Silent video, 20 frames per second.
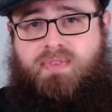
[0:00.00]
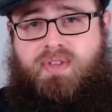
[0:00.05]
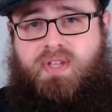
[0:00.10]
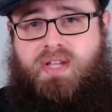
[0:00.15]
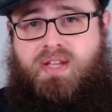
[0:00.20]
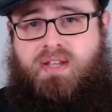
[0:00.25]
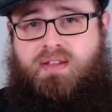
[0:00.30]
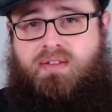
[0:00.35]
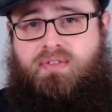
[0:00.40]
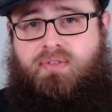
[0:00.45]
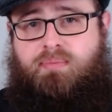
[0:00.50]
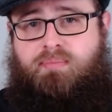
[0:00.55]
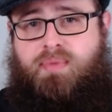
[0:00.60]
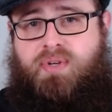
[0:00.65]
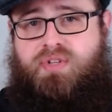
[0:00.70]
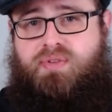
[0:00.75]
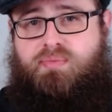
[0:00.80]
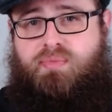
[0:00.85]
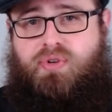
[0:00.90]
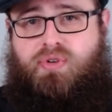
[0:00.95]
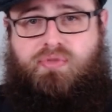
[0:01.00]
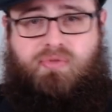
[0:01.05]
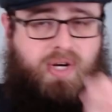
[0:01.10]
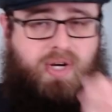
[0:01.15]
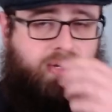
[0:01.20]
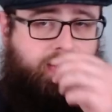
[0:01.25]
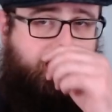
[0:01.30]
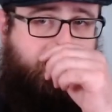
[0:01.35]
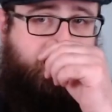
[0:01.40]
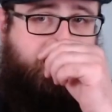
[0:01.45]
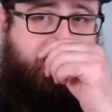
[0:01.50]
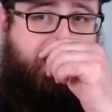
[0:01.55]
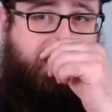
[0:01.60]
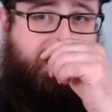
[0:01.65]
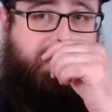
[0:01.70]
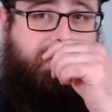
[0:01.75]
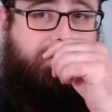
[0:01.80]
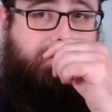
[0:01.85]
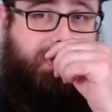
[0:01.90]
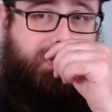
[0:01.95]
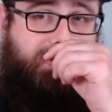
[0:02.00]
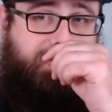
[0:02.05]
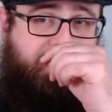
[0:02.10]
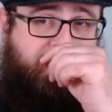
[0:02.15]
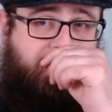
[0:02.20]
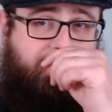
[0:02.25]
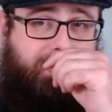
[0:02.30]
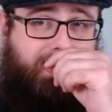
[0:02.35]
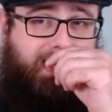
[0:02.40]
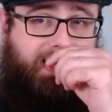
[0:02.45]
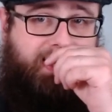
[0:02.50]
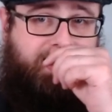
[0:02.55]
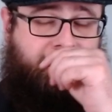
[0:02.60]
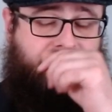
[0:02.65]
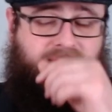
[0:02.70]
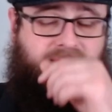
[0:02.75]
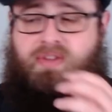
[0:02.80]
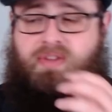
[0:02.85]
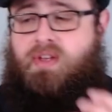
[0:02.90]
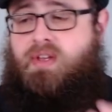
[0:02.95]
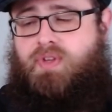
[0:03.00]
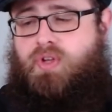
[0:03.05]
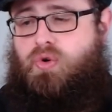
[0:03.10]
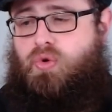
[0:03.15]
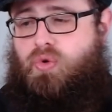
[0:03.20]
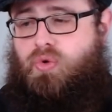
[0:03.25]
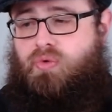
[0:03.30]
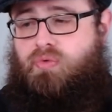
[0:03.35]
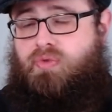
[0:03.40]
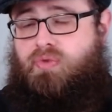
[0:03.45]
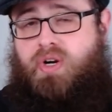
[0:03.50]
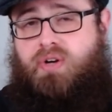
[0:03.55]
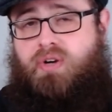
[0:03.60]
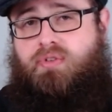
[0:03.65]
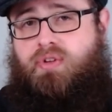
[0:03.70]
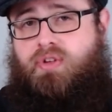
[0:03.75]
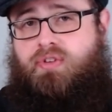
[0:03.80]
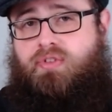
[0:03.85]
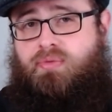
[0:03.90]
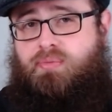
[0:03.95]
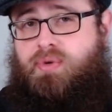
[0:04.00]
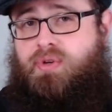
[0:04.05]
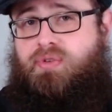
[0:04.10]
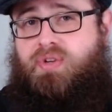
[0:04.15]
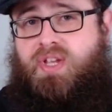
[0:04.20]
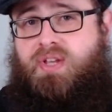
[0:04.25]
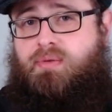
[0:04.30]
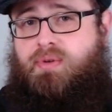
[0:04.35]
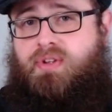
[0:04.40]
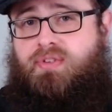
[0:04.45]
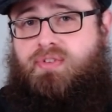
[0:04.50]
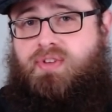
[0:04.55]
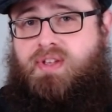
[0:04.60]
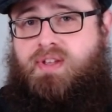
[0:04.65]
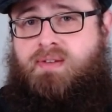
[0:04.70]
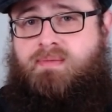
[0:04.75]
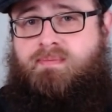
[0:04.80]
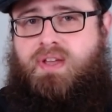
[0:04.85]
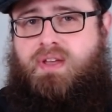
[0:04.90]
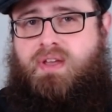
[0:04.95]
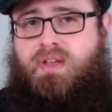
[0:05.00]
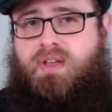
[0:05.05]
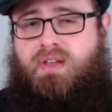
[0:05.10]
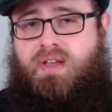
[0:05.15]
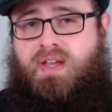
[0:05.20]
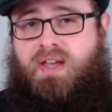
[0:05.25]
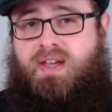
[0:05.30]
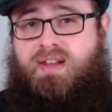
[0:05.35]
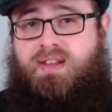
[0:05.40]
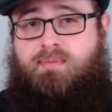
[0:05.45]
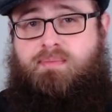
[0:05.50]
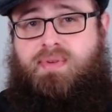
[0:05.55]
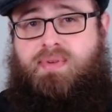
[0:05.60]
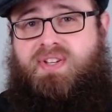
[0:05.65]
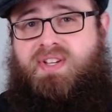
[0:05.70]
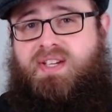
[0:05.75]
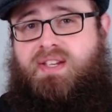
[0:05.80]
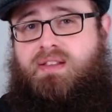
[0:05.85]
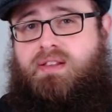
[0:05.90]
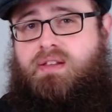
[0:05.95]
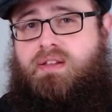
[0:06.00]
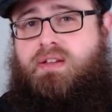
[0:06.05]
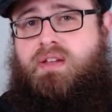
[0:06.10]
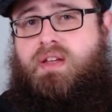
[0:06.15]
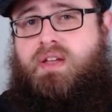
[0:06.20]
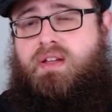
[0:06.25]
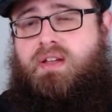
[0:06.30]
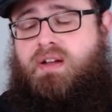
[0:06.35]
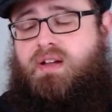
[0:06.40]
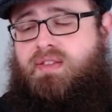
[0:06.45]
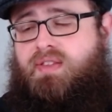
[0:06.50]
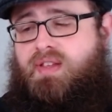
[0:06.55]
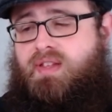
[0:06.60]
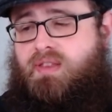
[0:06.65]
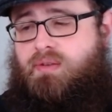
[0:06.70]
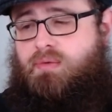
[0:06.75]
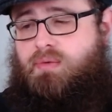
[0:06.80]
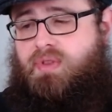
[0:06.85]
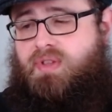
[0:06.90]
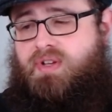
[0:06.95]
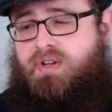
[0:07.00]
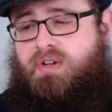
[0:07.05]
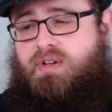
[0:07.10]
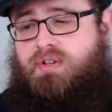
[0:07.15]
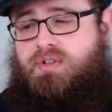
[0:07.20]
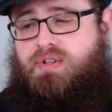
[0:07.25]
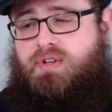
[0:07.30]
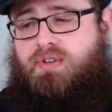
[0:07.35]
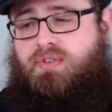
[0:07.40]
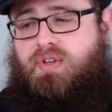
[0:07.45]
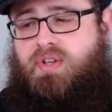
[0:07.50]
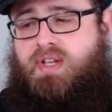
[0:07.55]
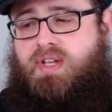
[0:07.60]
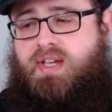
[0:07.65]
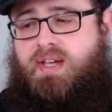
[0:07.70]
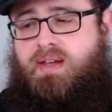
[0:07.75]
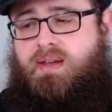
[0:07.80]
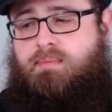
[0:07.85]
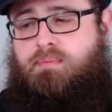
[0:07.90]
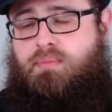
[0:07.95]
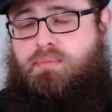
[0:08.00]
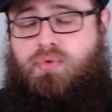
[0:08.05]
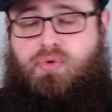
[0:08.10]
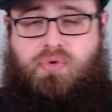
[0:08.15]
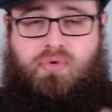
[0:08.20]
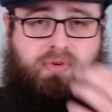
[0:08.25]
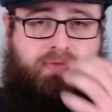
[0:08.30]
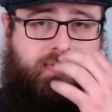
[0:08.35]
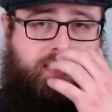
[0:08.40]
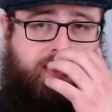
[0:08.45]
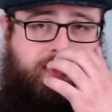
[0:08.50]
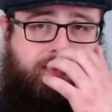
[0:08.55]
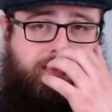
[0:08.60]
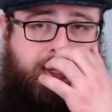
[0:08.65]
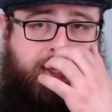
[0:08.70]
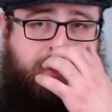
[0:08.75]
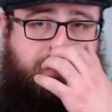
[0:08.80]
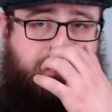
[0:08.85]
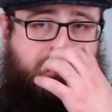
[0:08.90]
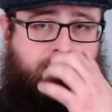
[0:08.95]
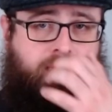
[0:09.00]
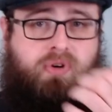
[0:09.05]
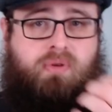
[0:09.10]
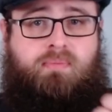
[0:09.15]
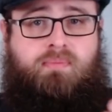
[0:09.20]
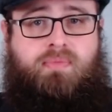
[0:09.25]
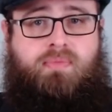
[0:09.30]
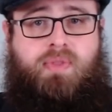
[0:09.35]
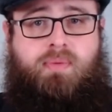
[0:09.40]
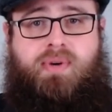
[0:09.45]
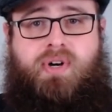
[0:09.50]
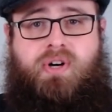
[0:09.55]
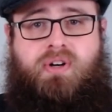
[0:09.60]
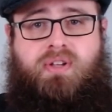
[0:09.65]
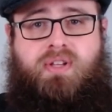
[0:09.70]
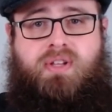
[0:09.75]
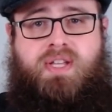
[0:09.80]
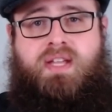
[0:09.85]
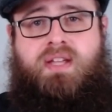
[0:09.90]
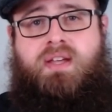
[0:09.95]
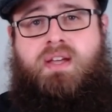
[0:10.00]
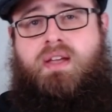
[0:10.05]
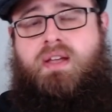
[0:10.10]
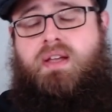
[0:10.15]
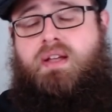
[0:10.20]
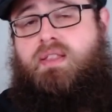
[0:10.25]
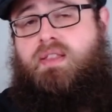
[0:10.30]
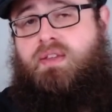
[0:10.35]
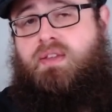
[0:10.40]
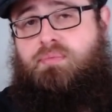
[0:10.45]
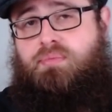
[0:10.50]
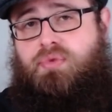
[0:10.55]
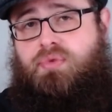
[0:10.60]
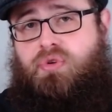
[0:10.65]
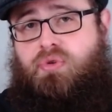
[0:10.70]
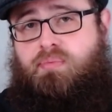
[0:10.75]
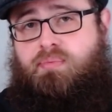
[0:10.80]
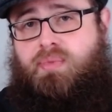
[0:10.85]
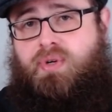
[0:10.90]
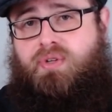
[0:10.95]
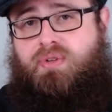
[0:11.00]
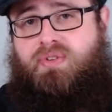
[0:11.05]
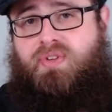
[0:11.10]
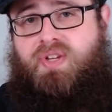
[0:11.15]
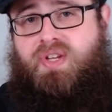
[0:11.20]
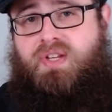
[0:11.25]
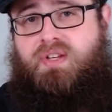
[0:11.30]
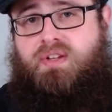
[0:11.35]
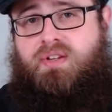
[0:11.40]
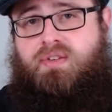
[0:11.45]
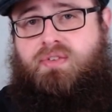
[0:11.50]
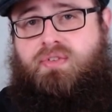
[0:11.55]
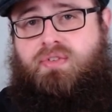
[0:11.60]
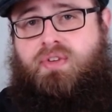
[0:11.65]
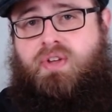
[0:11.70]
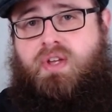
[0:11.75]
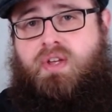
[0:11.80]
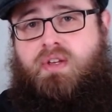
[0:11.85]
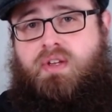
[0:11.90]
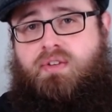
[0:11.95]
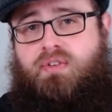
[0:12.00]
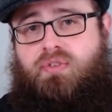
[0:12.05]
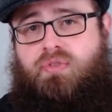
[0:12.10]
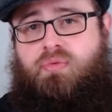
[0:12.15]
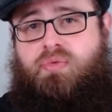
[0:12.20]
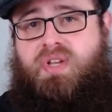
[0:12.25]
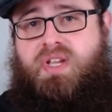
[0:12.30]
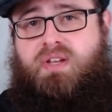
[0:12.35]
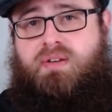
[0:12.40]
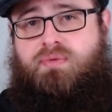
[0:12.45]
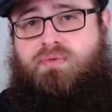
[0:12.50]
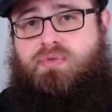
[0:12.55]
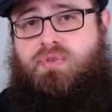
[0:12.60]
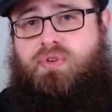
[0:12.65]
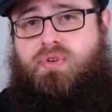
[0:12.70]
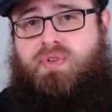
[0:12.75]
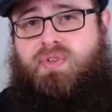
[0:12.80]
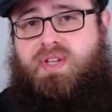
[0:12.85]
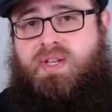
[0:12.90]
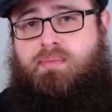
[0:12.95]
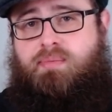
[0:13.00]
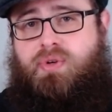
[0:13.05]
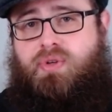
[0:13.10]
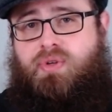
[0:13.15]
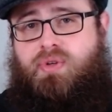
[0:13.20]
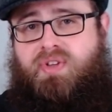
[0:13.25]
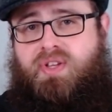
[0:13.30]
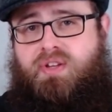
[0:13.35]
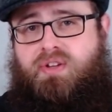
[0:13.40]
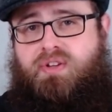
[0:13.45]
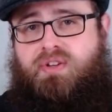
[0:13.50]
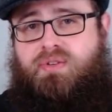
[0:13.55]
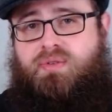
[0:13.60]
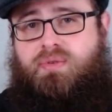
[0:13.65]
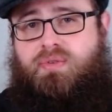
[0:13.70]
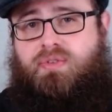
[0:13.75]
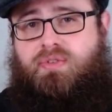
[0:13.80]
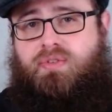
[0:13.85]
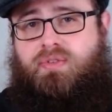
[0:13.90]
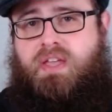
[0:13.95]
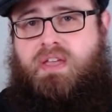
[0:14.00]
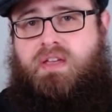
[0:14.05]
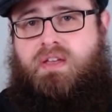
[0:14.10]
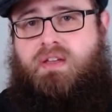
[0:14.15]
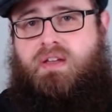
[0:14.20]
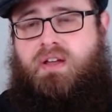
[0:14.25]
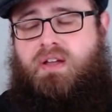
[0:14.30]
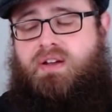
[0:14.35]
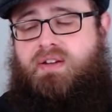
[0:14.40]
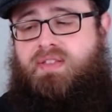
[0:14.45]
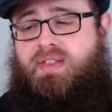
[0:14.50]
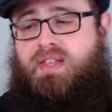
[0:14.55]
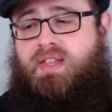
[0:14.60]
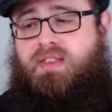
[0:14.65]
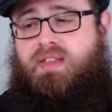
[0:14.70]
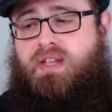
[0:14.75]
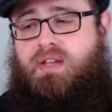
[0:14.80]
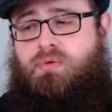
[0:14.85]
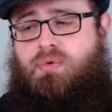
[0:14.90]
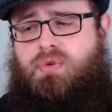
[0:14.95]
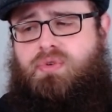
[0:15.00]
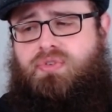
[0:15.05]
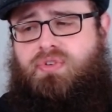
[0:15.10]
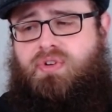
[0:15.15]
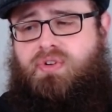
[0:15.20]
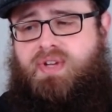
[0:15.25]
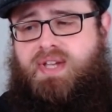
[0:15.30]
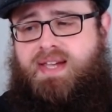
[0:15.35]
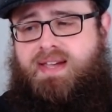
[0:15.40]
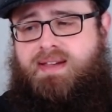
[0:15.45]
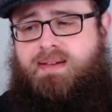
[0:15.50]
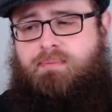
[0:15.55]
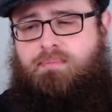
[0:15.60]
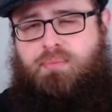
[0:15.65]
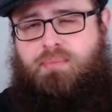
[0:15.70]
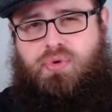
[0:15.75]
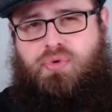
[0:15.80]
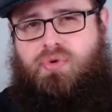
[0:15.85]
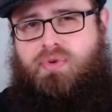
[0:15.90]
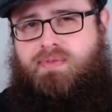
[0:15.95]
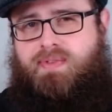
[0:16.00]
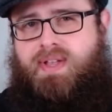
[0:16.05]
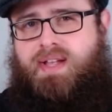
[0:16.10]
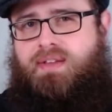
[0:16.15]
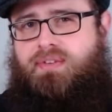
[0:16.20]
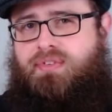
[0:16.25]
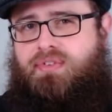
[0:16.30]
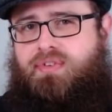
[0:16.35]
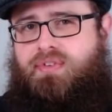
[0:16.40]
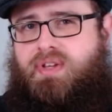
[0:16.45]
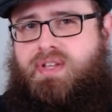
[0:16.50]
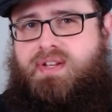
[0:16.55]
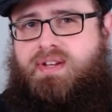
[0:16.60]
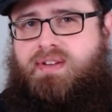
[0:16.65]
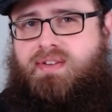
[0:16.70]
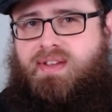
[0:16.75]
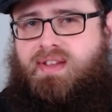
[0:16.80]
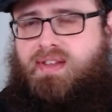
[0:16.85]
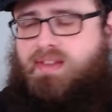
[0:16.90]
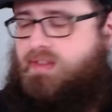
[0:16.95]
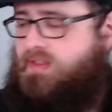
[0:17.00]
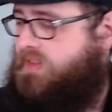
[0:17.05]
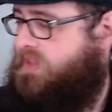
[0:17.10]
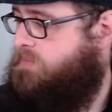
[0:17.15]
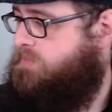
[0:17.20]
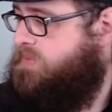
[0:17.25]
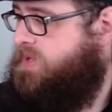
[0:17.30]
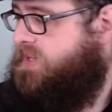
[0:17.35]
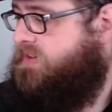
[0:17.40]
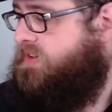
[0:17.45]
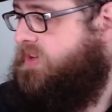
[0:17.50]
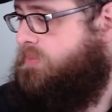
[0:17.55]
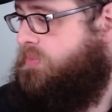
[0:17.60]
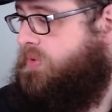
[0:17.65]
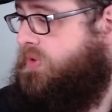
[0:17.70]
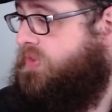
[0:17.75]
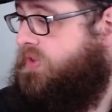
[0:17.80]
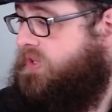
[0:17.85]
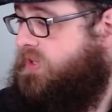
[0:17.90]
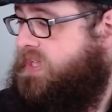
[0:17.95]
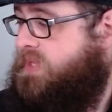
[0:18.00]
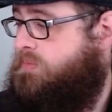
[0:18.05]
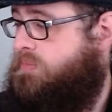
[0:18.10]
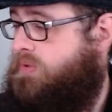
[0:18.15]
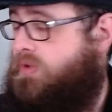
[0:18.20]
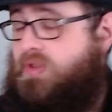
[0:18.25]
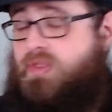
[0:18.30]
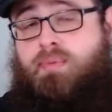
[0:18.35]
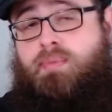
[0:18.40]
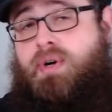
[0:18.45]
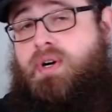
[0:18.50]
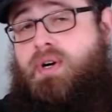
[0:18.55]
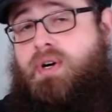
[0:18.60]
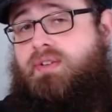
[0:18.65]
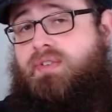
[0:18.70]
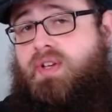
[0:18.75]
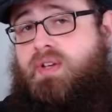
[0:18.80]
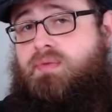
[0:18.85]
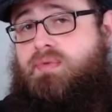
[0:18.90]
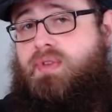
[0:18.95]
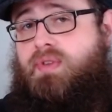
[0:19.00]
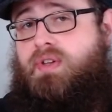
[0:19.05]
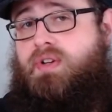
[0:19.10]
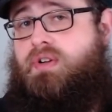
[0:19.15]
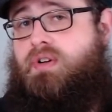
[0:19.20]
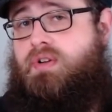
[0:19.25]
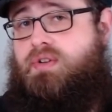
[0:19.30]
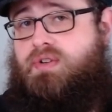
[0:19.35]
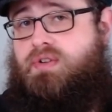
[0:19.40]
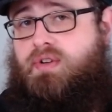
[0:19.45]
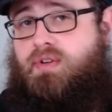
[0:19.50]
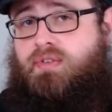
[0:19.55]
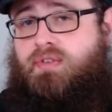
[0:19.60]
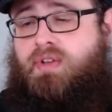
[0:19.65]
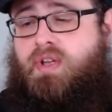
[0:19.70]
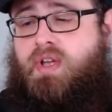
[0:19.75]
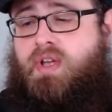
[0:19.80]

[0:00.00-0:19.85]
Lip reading: It's much more rounded, much complex, all-rounder smoky whiskey. And in particular, I think that with Cairdeas, you get more of an effect from the barley. There's more maltiness, sweet and fruity malty notes. And I think that you also get more of that salinity that they picked up on the label and the marketing for the Cairdeas.